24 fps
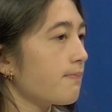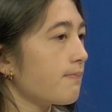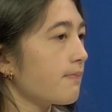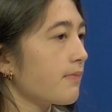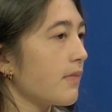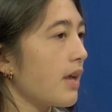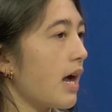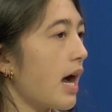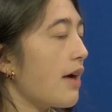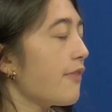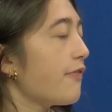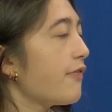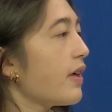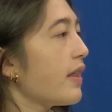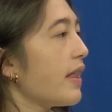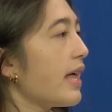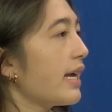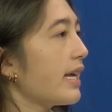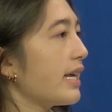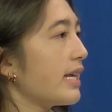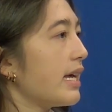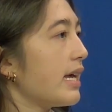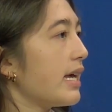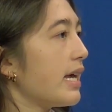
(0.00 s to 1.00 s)
I feel like
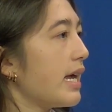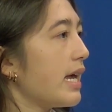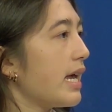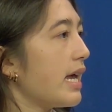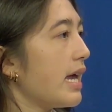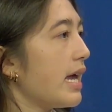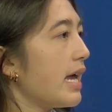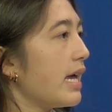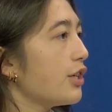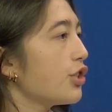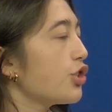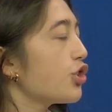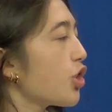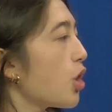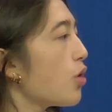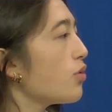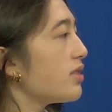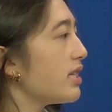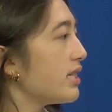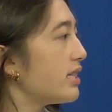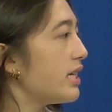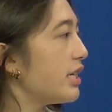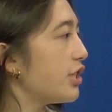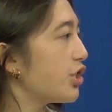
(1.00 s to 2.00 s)
it shows the
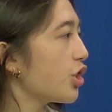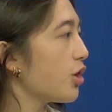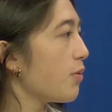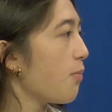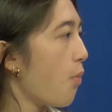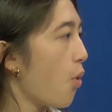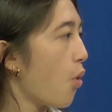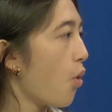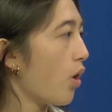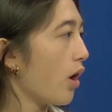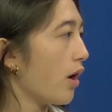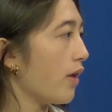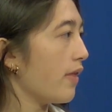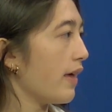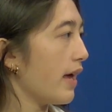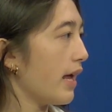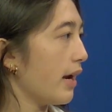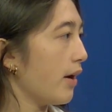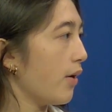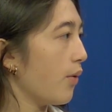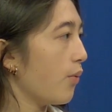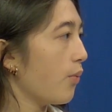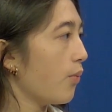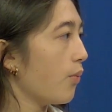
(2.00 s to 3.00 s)
teacher more
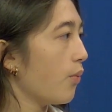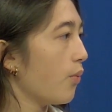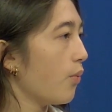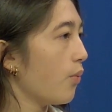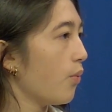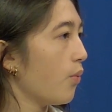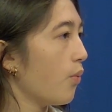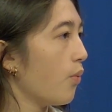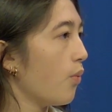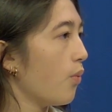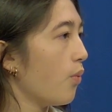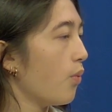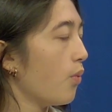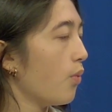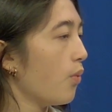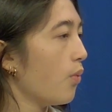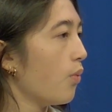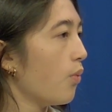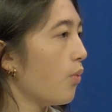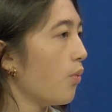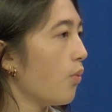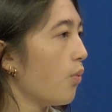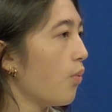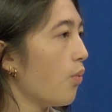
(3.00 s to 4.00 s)
than
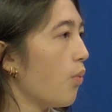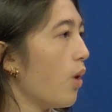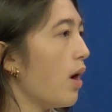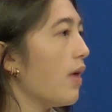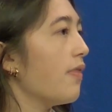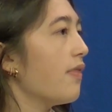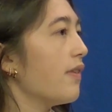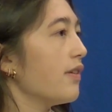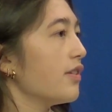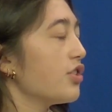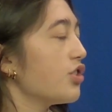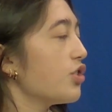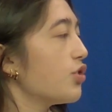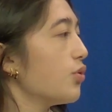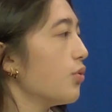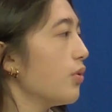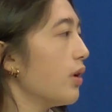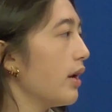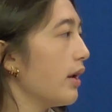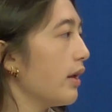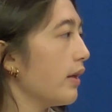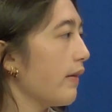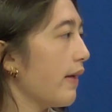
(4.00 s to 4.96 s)
what the student,